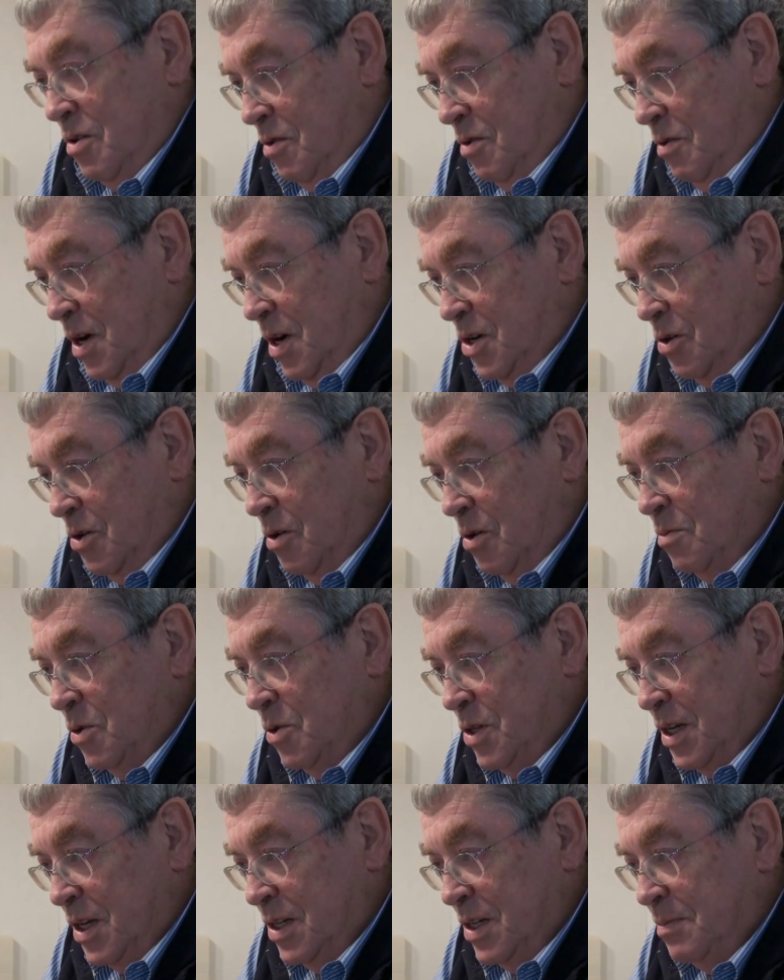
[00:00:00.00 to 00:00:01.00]
which
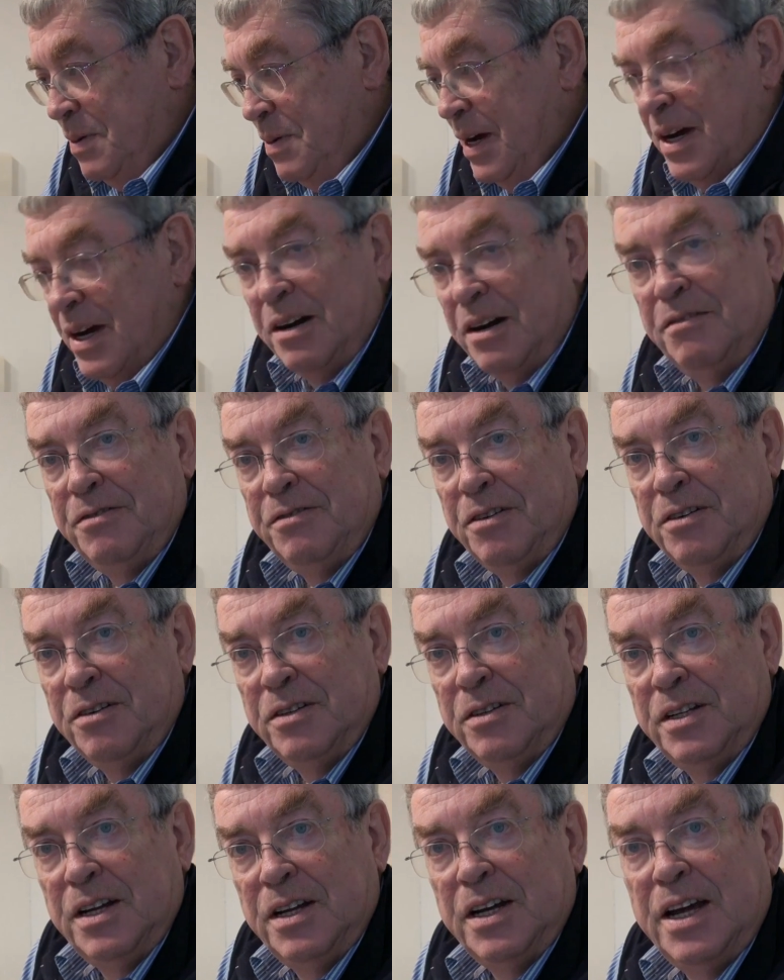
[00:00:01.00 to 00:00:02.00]
hummus is bigger
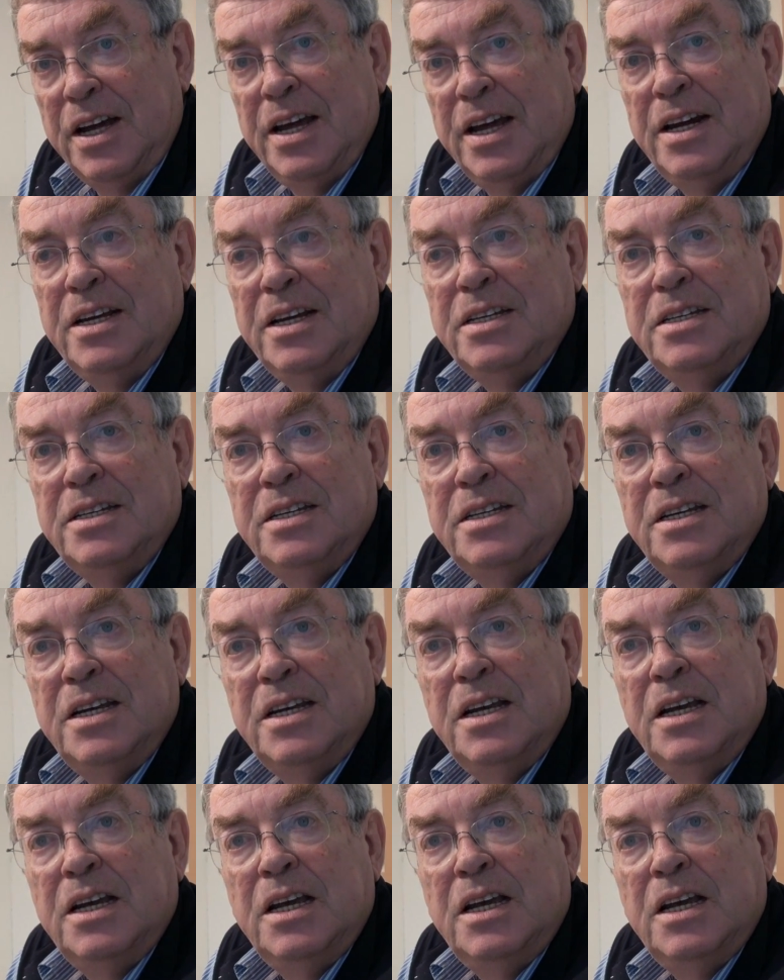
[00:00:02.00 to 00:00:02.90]
for the Guinness